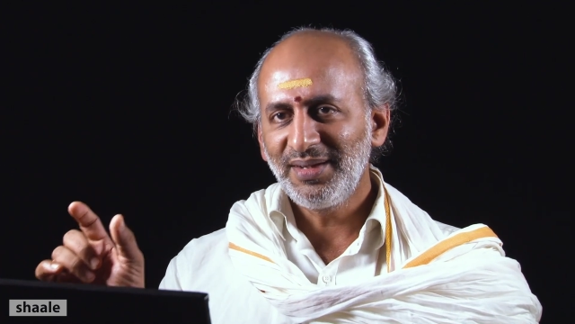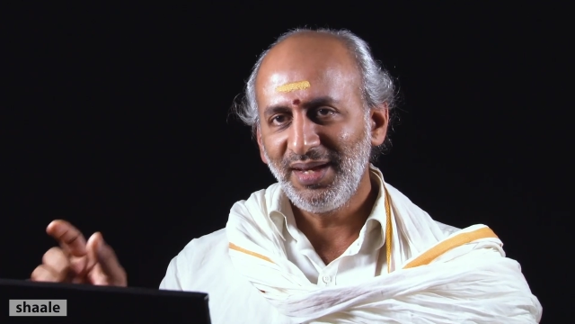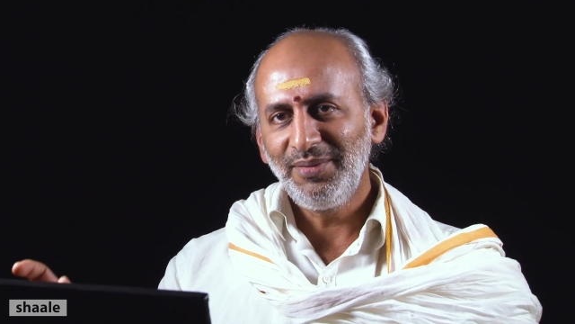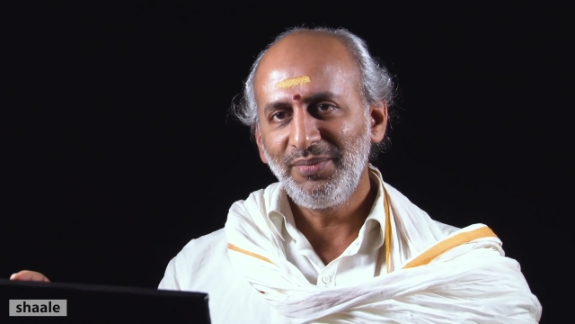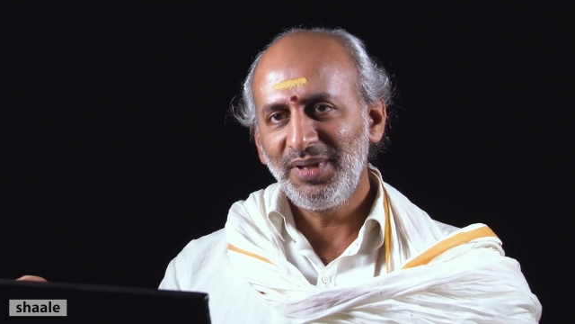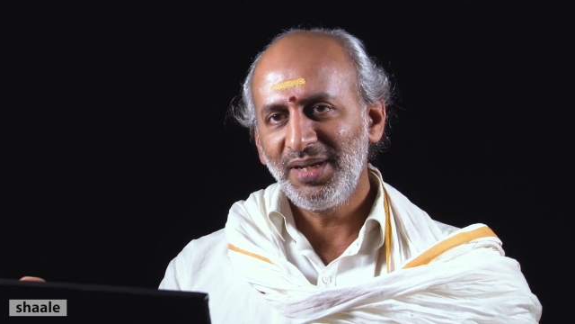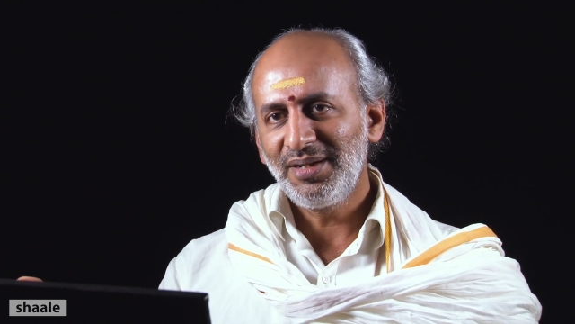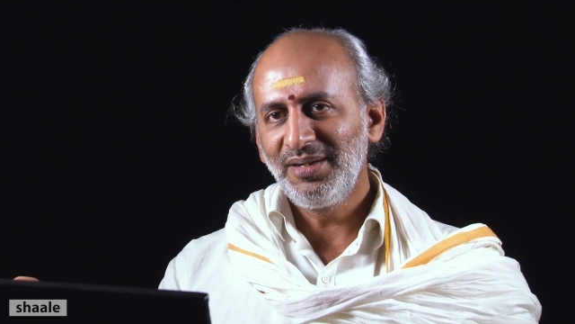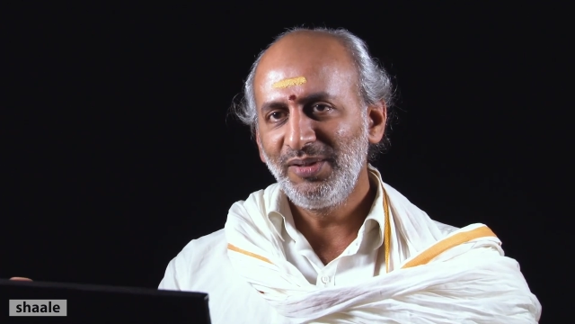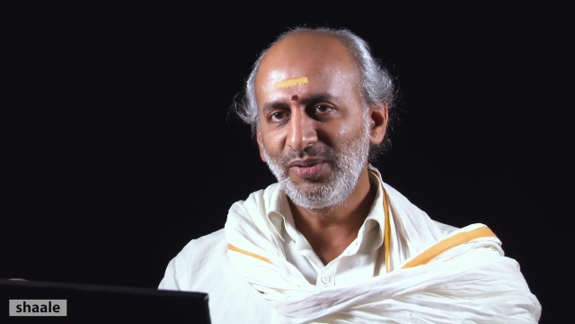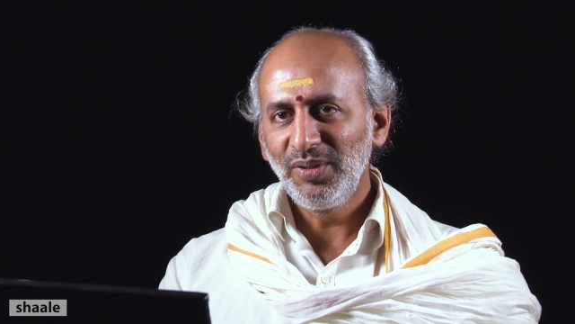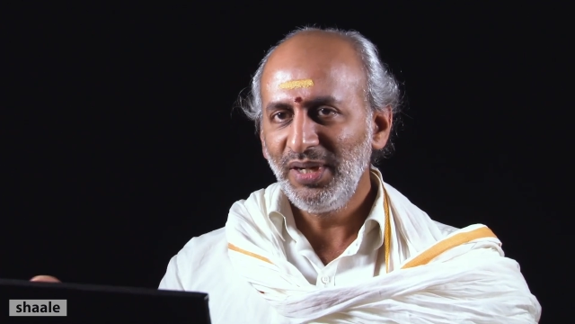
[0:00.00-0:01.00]
time
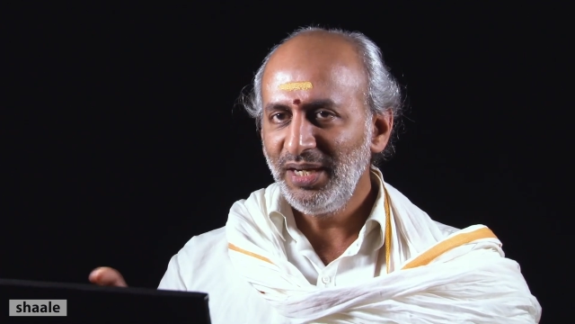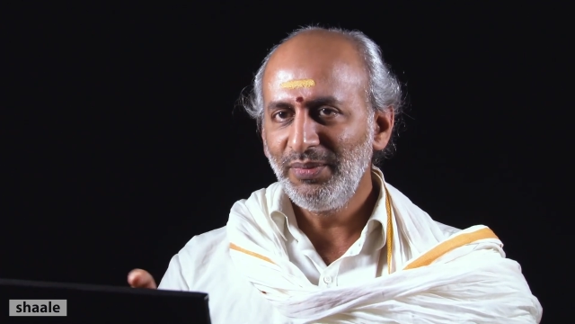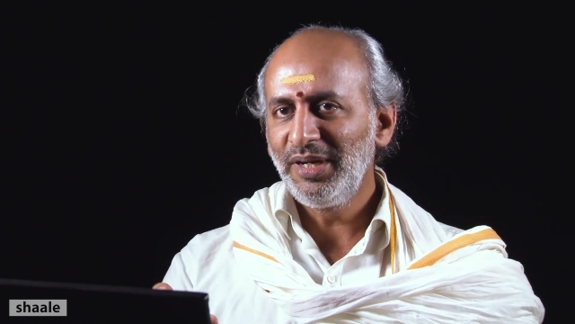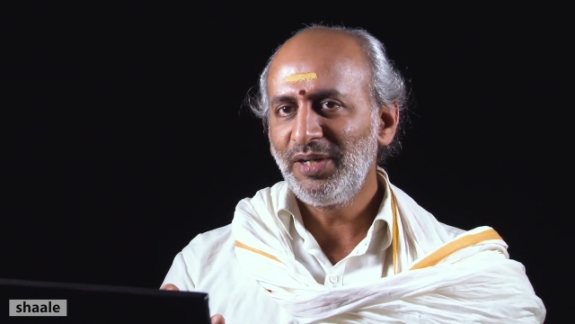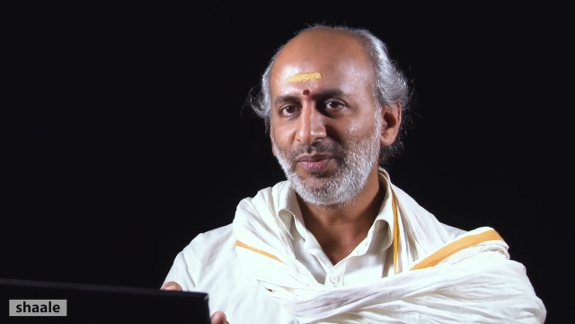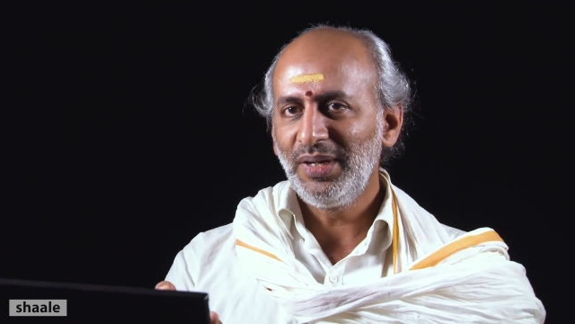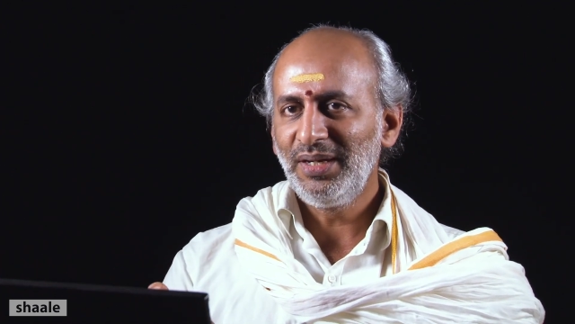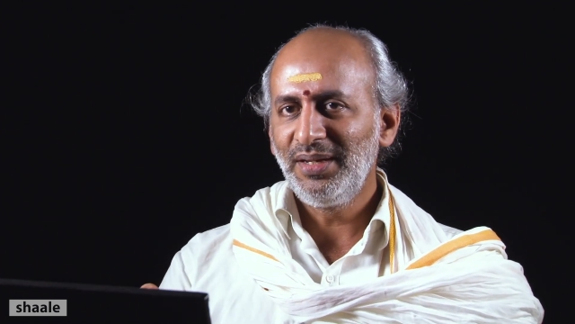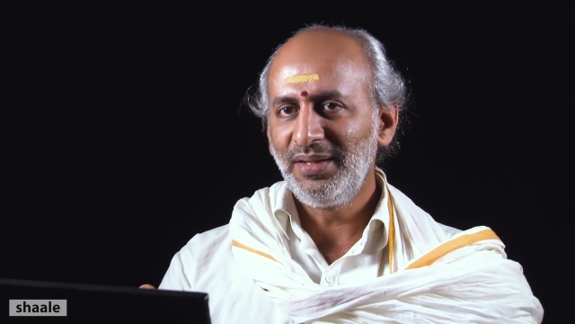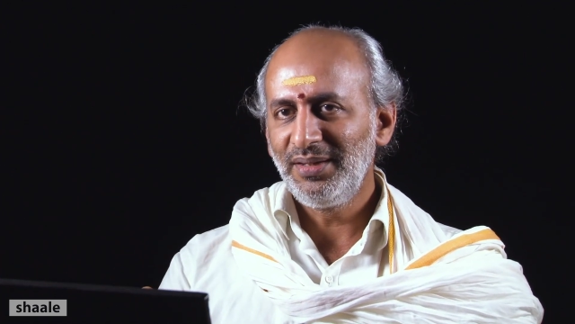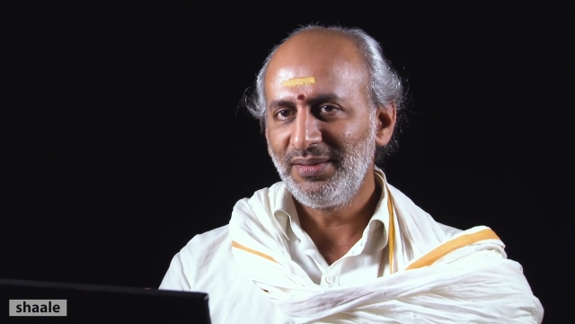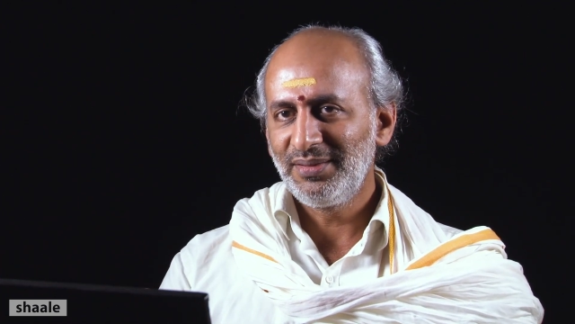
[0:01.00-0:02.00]
taken to lead by 12
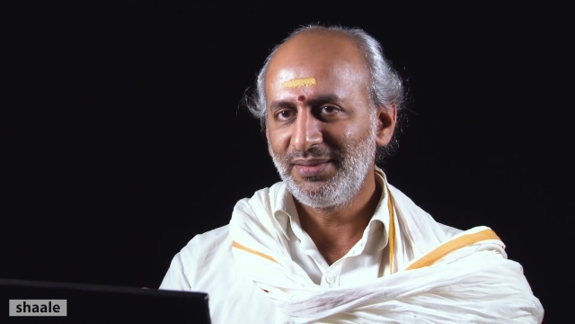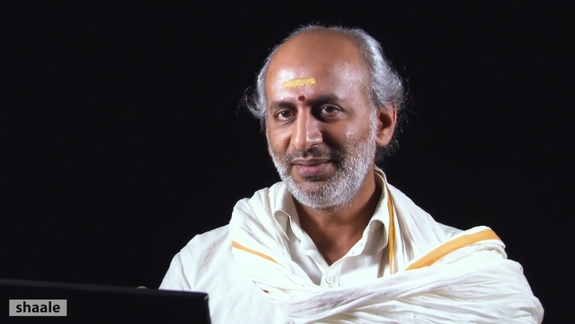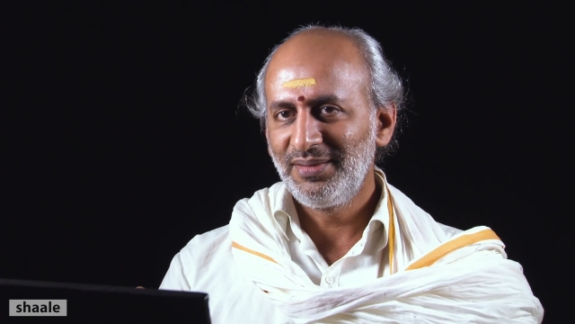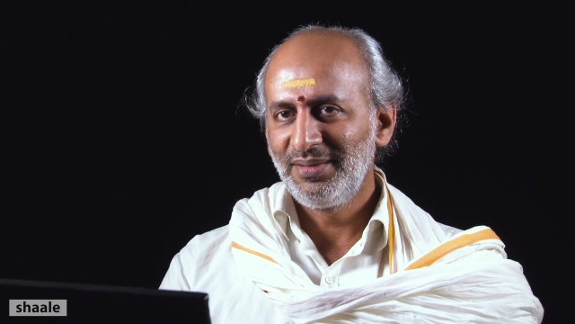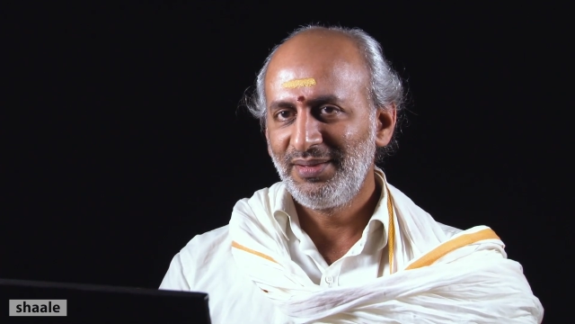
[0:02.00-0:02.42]
degrees.